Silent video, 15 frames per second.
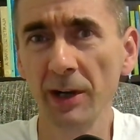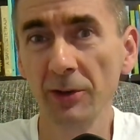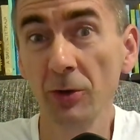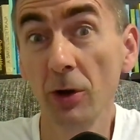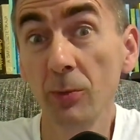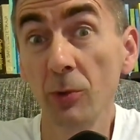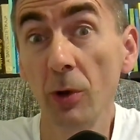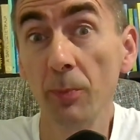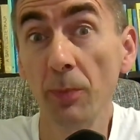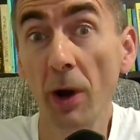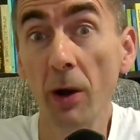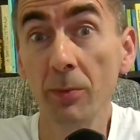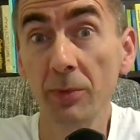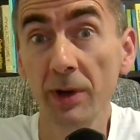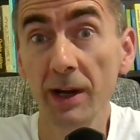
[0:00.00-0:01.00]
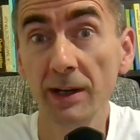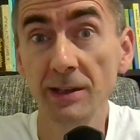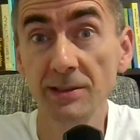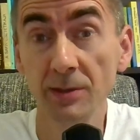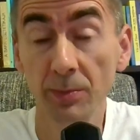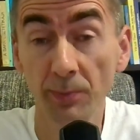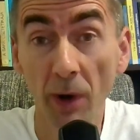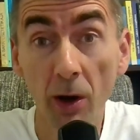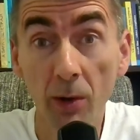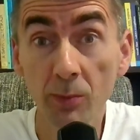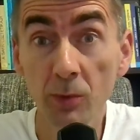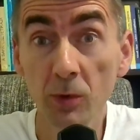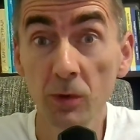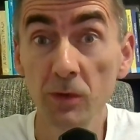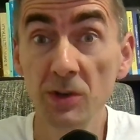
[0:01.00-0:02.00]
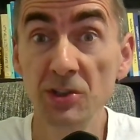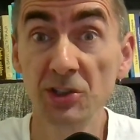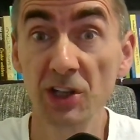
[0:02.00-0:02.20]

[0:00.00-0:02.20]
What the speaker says: Normally a pawn break is a pawn move which